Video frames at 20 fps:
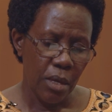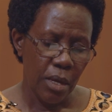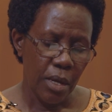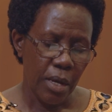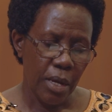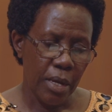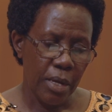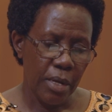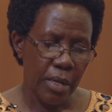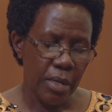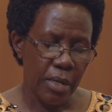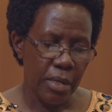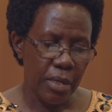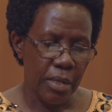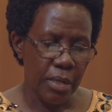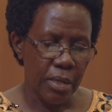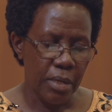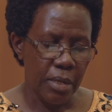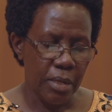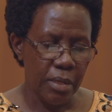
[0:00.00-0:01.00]
And
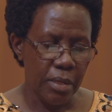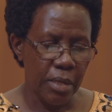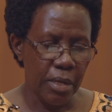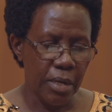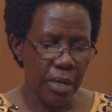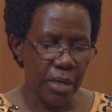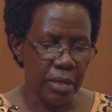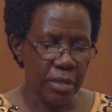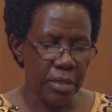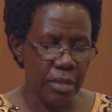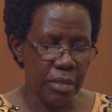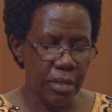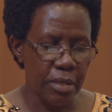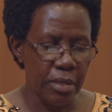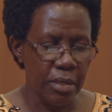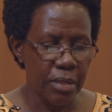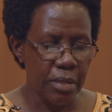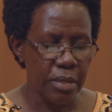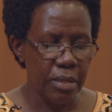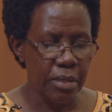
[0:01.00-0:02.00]
the last
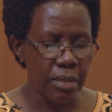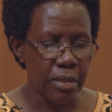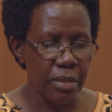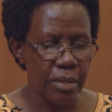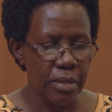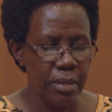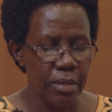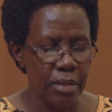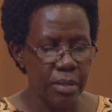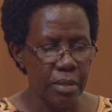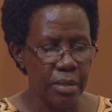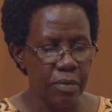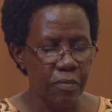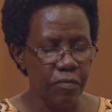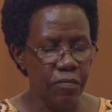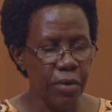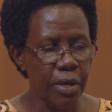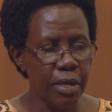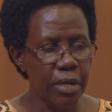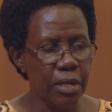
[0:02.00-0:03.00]

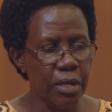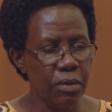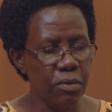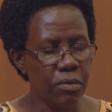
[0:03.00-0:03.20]
finding